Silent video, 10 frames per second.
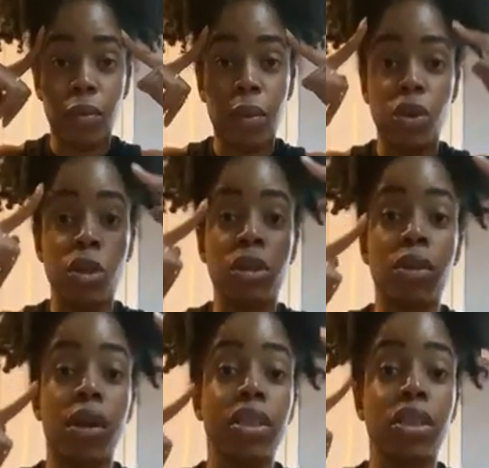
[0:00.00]
Where you
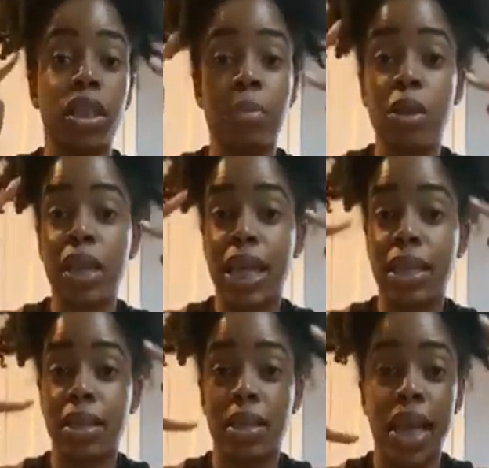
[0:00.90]
start
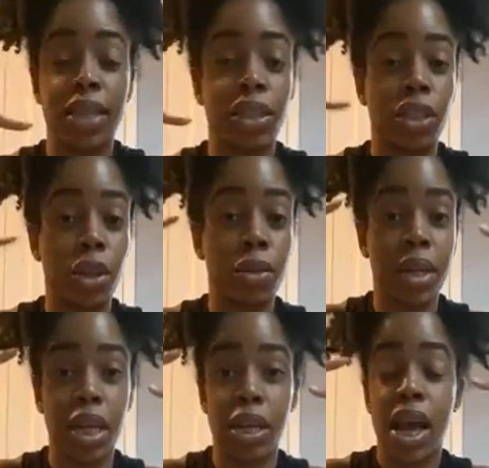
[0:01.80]
stimulating and
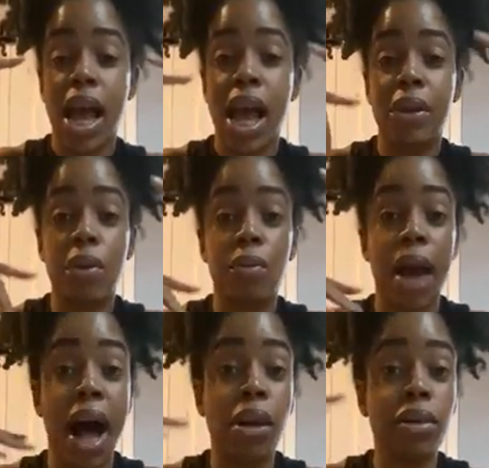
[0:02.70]
stirring and
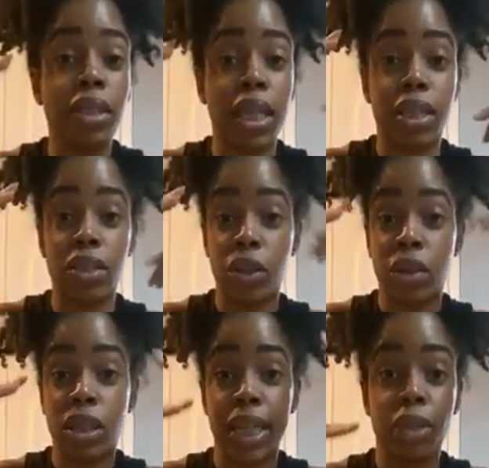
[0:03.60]
arousing
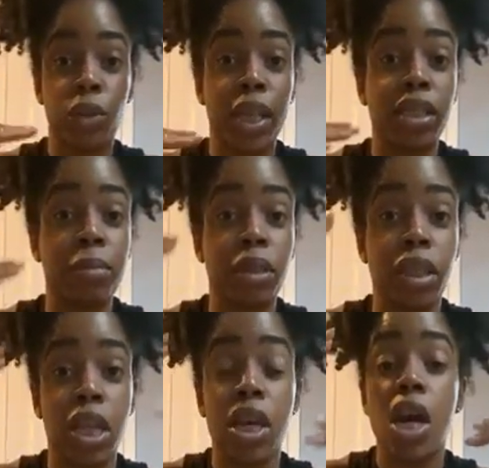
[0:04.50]
concerning sexual
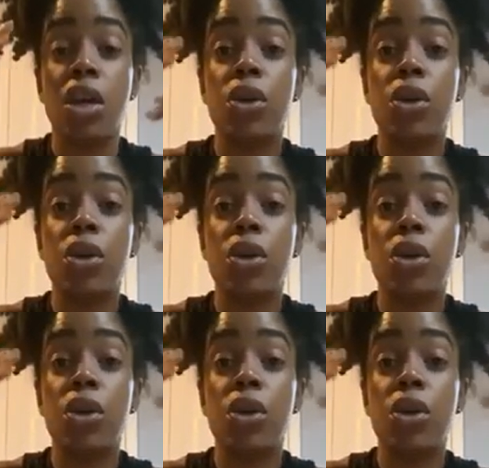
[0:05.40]
intimacy